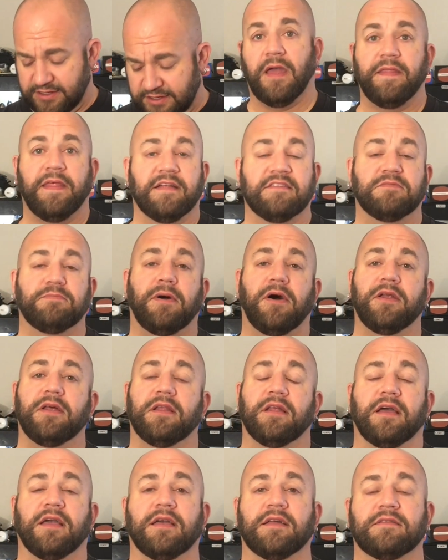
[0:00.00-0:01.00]
And that's about
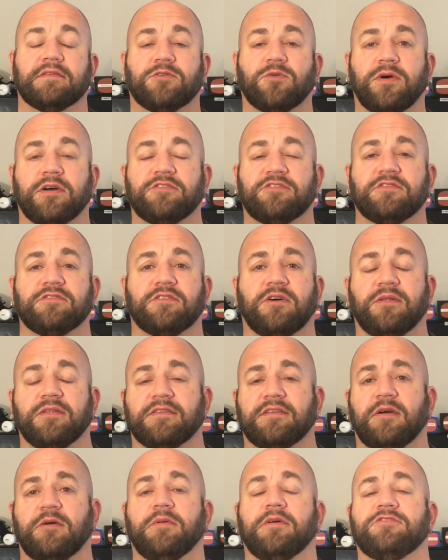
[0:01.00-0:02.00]
it. I get questions all the
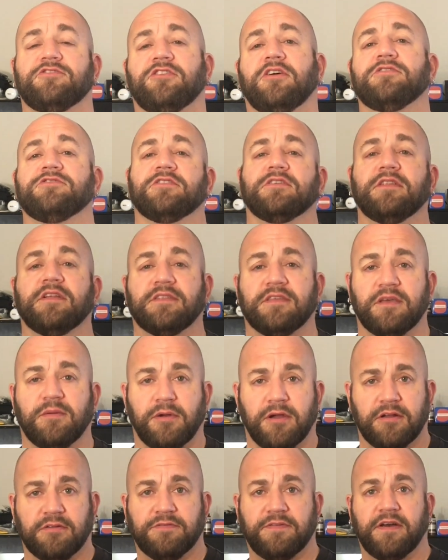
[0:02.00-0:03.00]
time about charging lithium
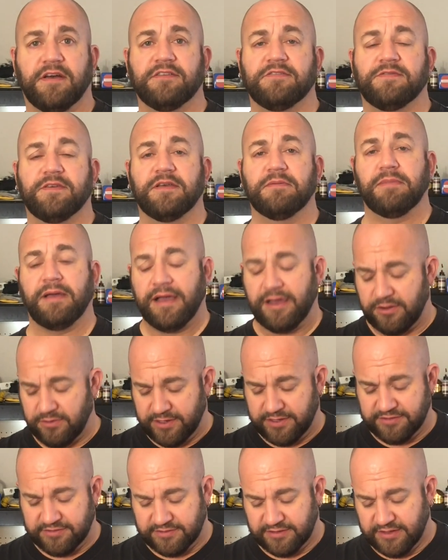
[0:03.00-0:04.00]
iron phosphate
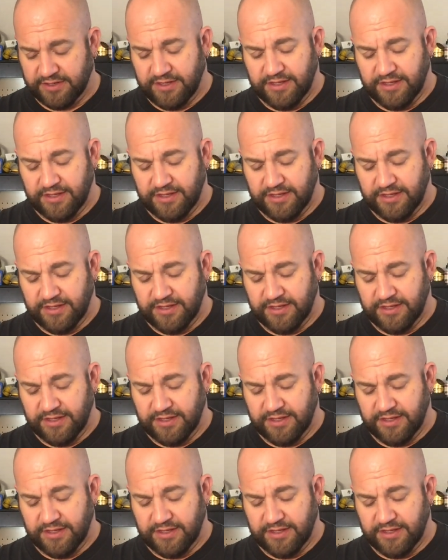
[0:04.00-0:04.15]
batteries.